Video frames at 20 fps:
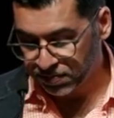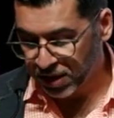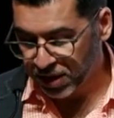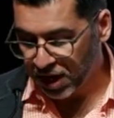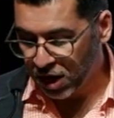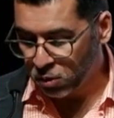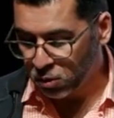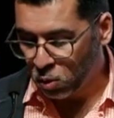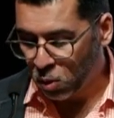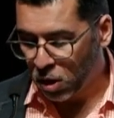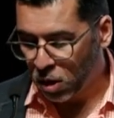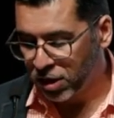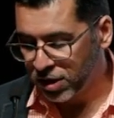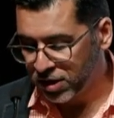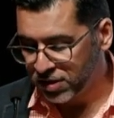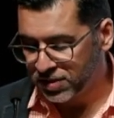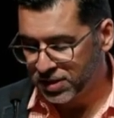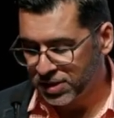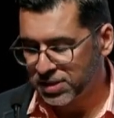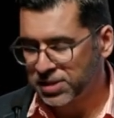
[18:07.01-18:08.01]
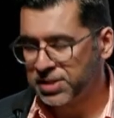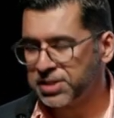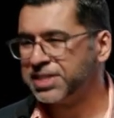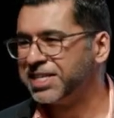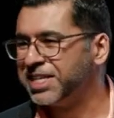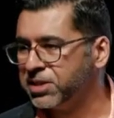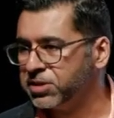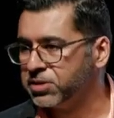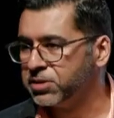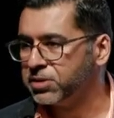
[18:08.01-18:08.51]
I wanted the
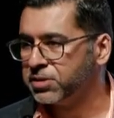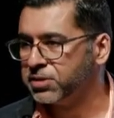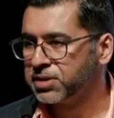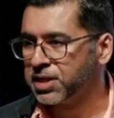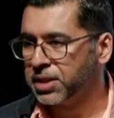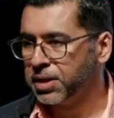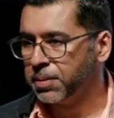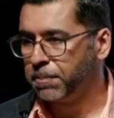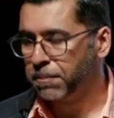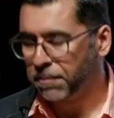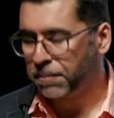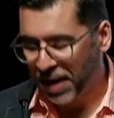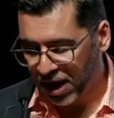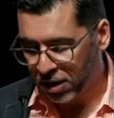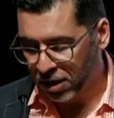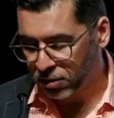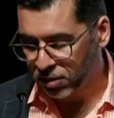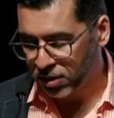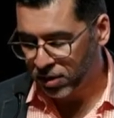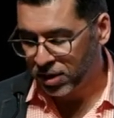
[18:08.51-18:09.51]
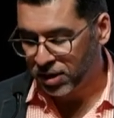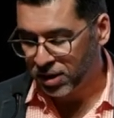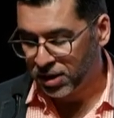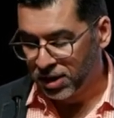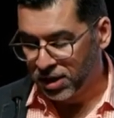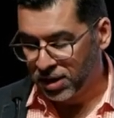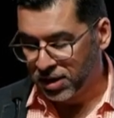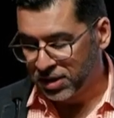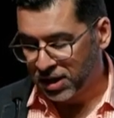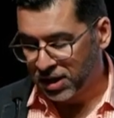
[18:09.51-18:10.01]
skills and the power
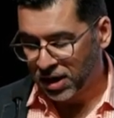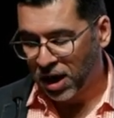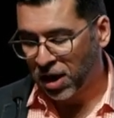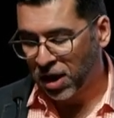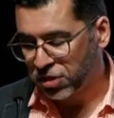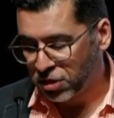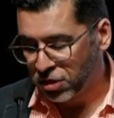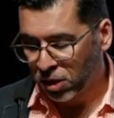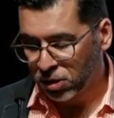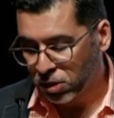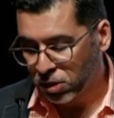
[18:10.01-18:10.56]
that I thought